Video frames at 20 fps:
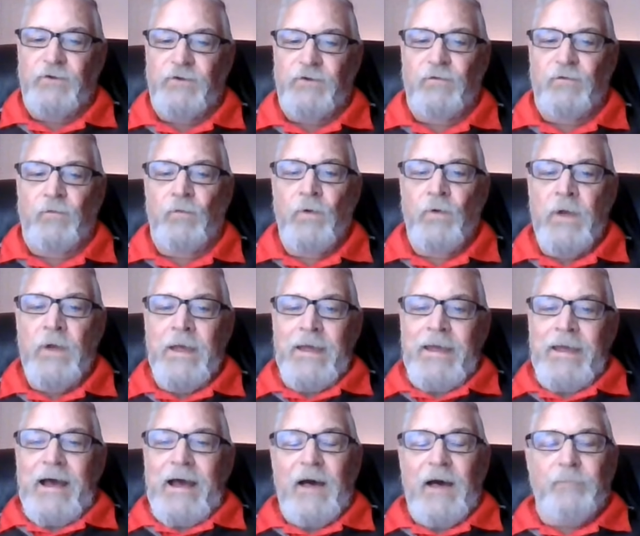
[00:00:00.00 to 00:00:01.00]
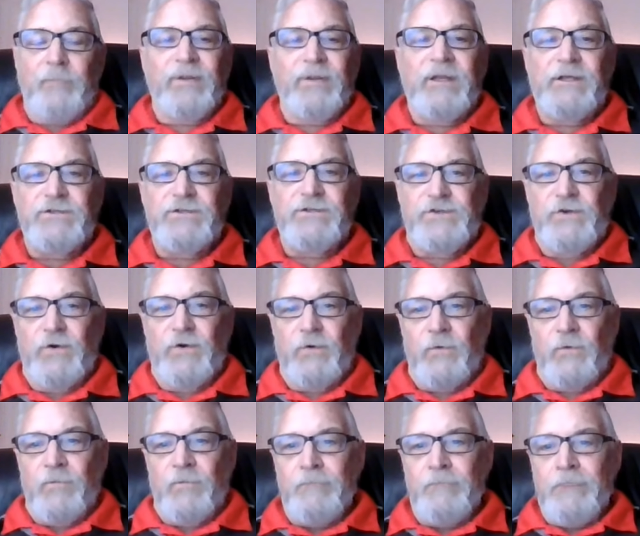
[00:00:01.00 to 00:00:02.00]
please do.
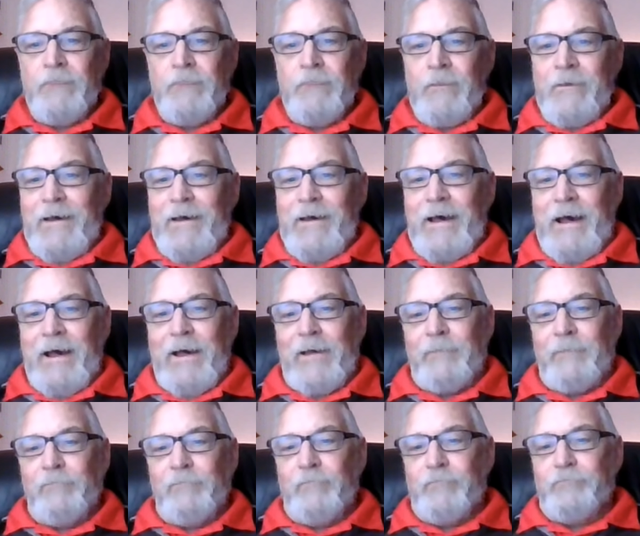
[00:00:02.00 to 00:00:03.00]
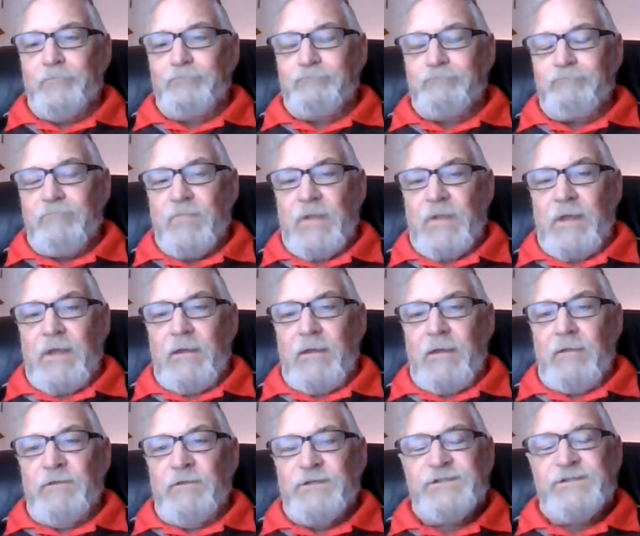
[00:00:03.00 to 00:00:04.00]
The second
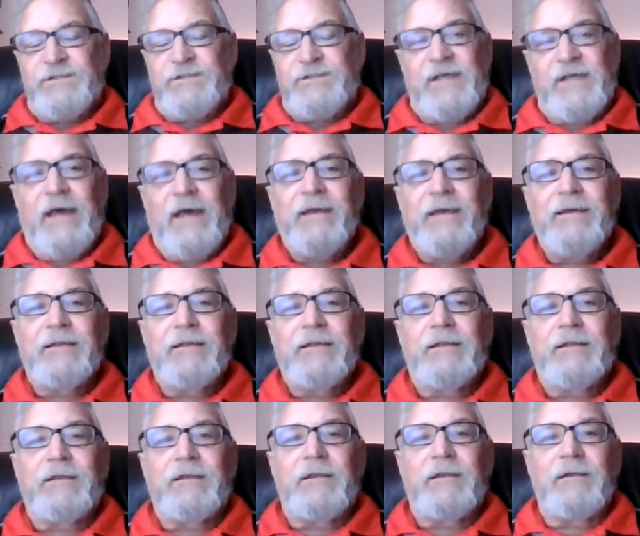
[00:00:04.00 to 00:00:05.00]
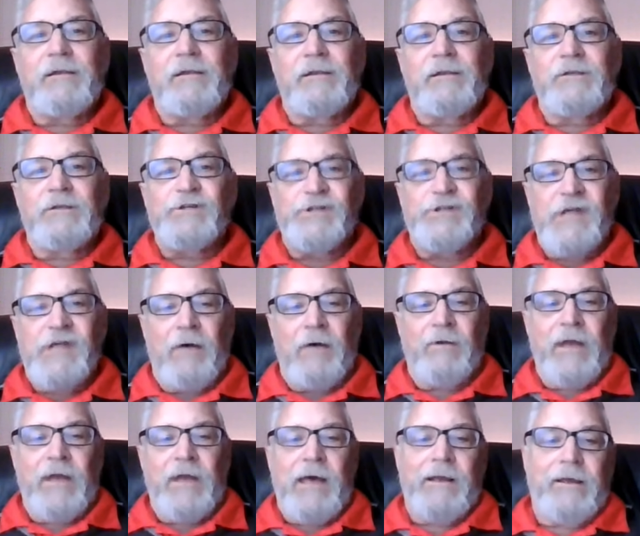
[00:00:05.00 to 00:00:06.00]
shout out I'd like to give
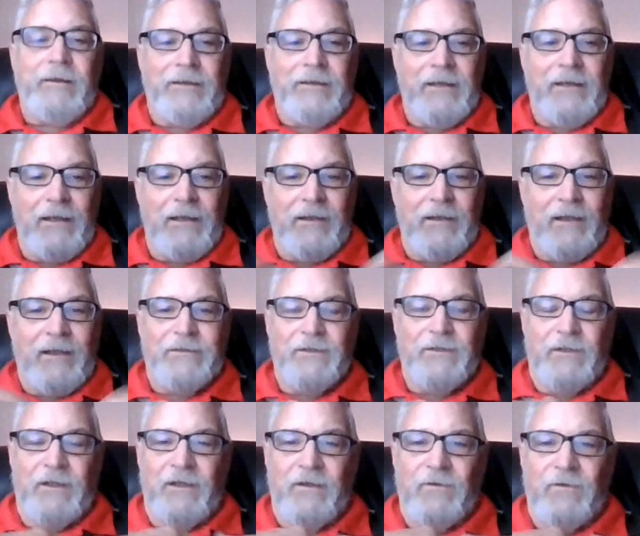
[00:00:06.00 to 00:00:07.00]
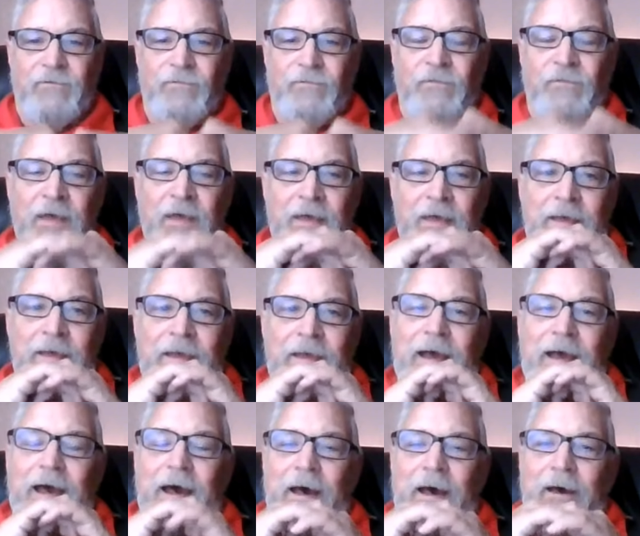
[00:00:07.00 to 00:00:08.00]
has to do with
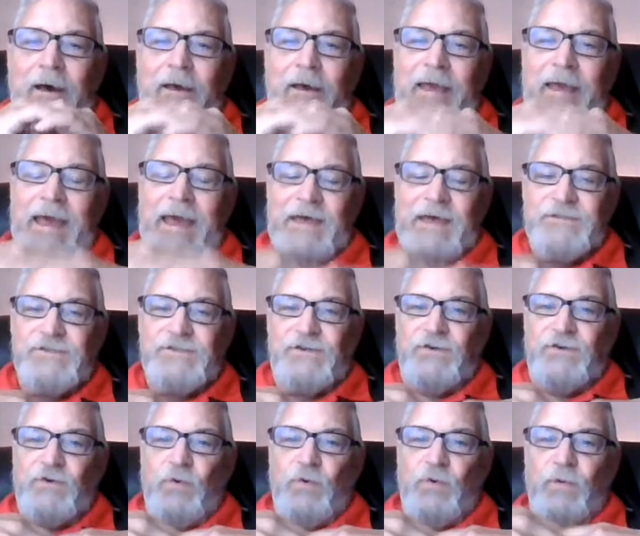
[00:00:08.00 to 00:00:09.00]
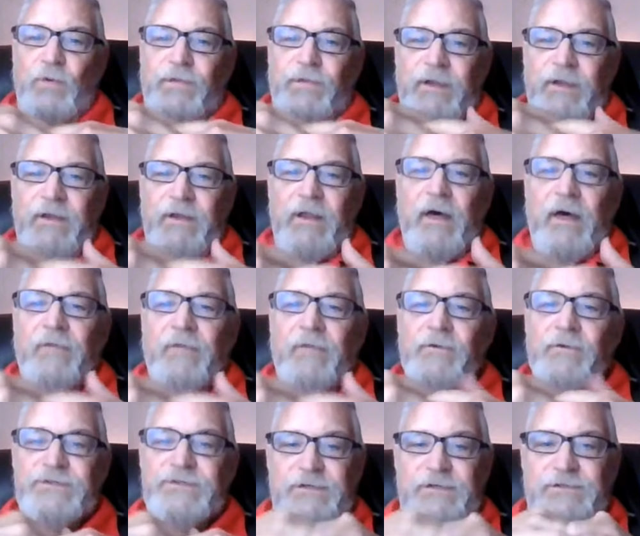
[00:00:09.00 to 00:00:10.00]
another system, which is
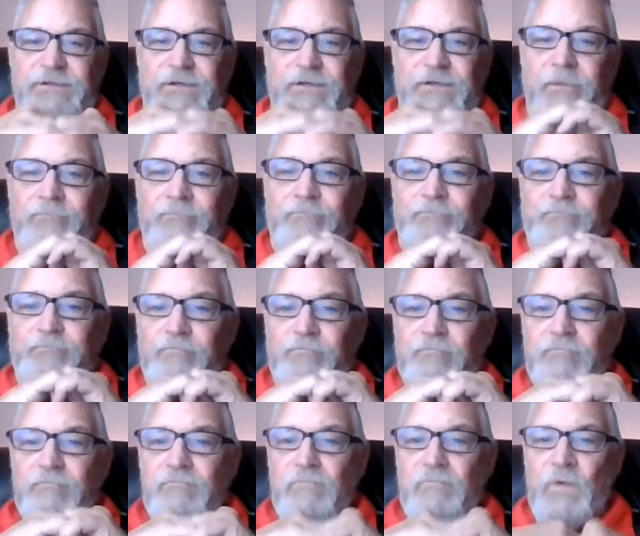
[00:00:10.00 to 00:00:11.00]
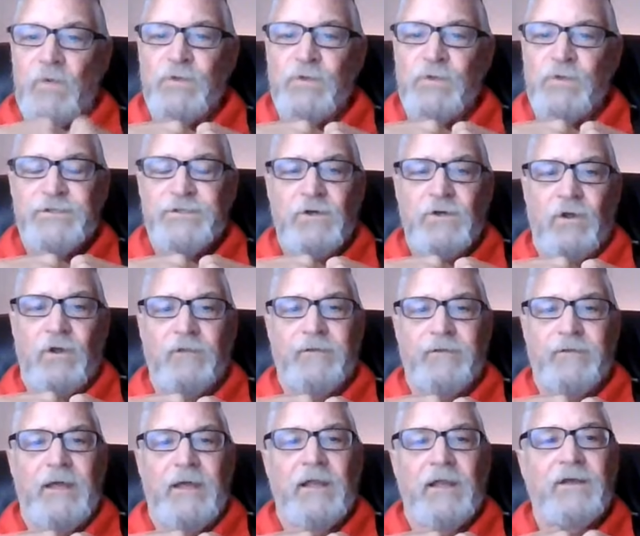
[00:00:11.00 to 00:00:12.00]
called the Elliott wave
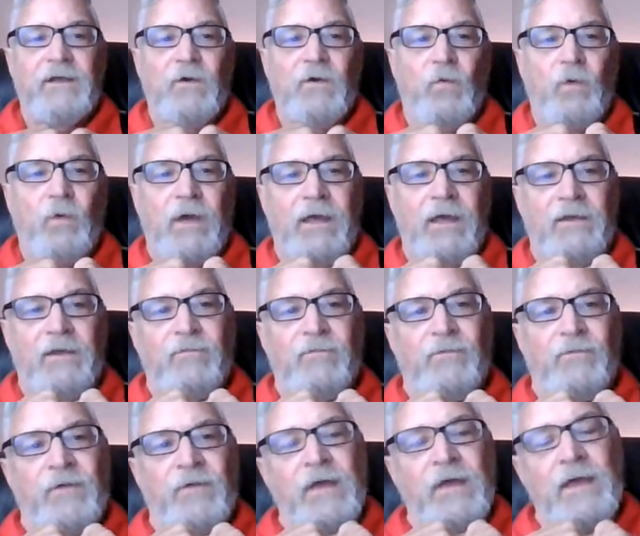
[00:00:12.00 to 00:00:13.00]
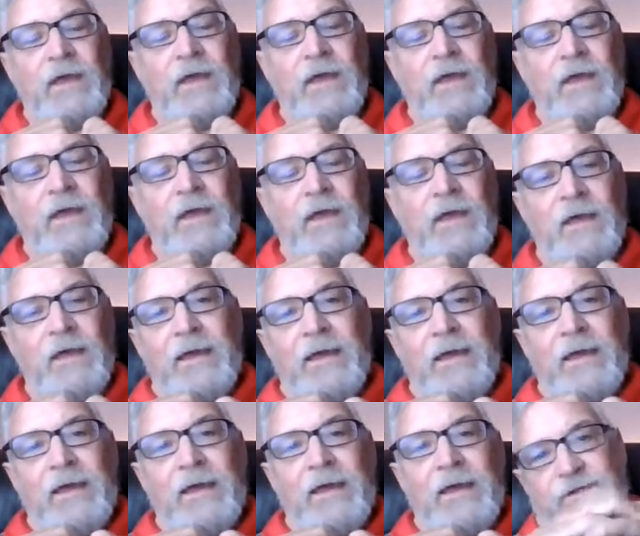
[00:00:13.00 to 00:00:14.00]
system. Now, some
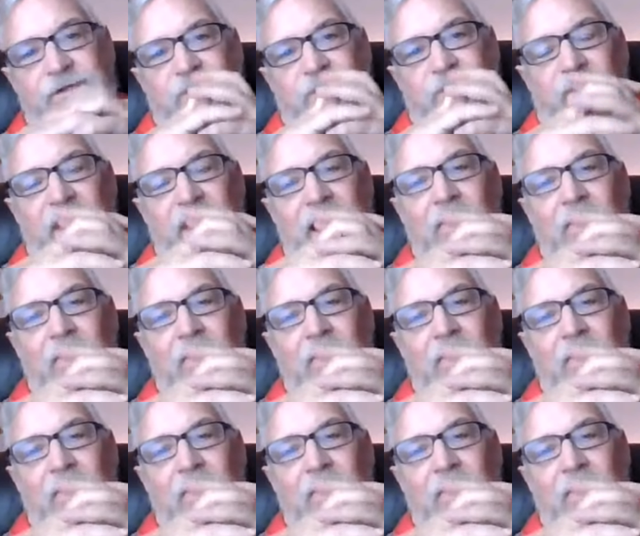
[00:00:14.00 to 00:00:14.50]
people